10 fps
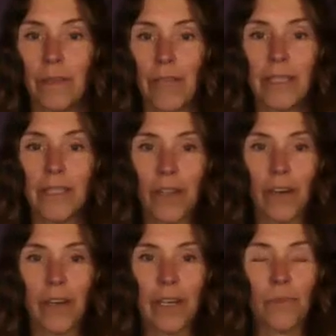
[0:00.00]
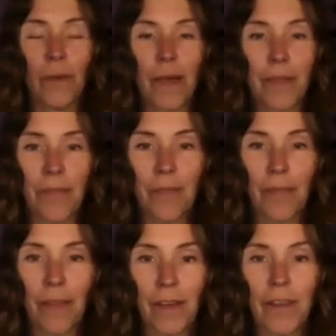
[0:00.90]
it started with
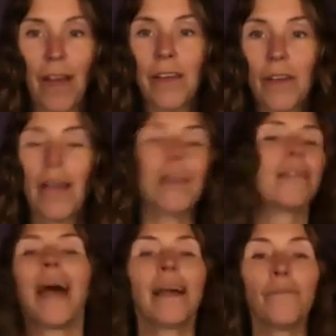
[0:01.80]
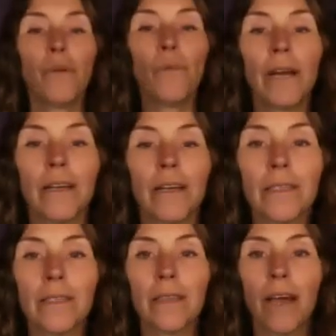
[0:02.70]
a lack of
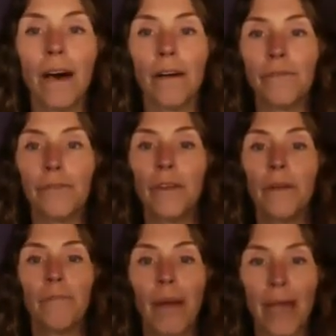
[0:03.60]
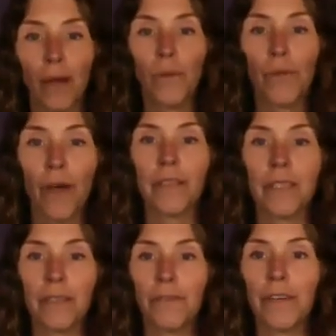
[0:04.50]
awareness of my own
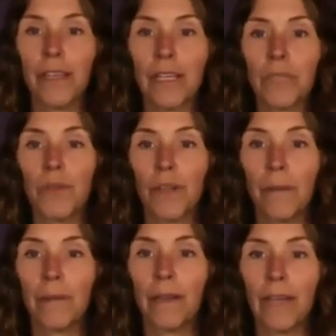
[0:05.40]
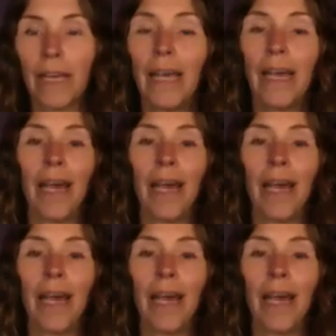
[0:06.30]
thoughts and feelings predominantly.